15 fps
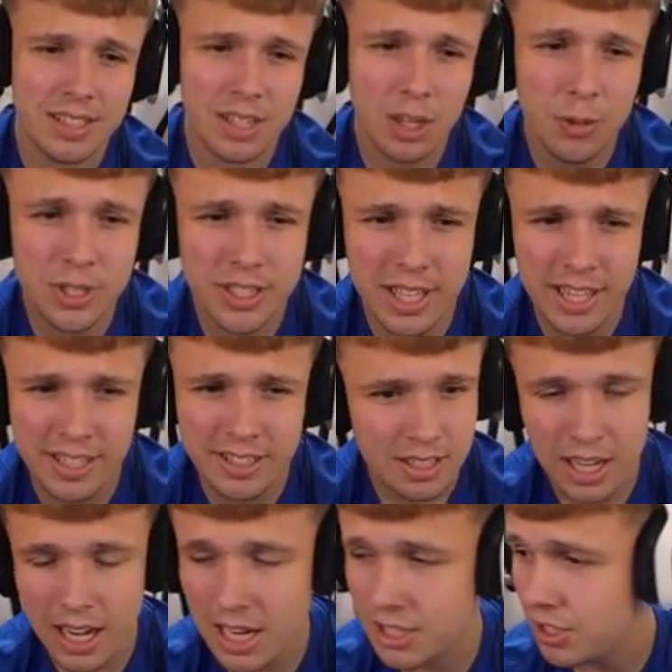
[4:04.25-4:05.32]
Who is this?
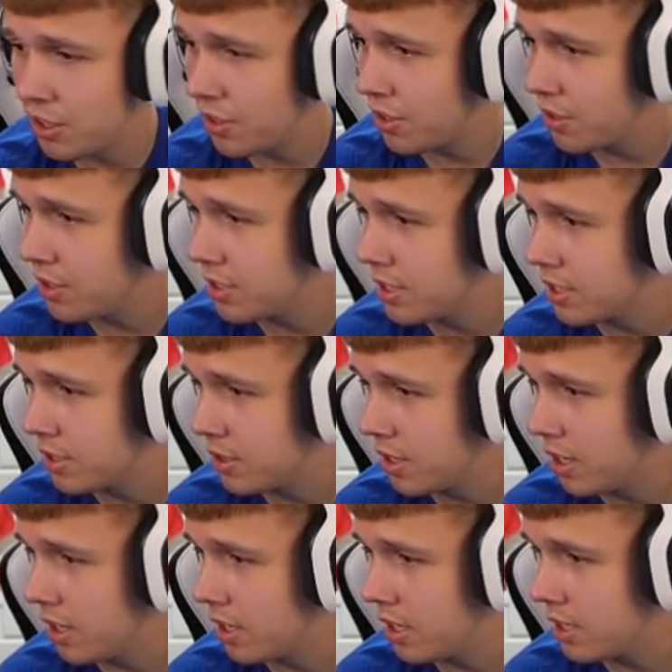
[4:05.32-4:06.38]
actually don't know who this is. Who,
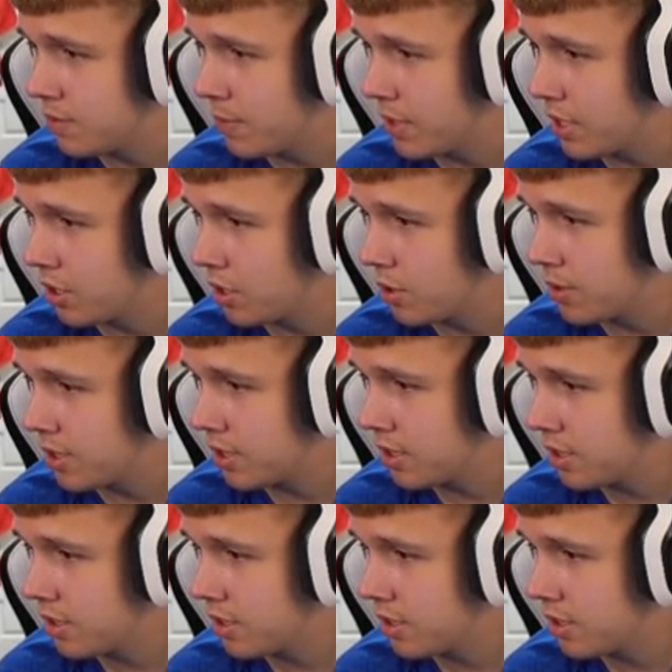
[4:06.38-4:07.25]
all right, let's make it go quick.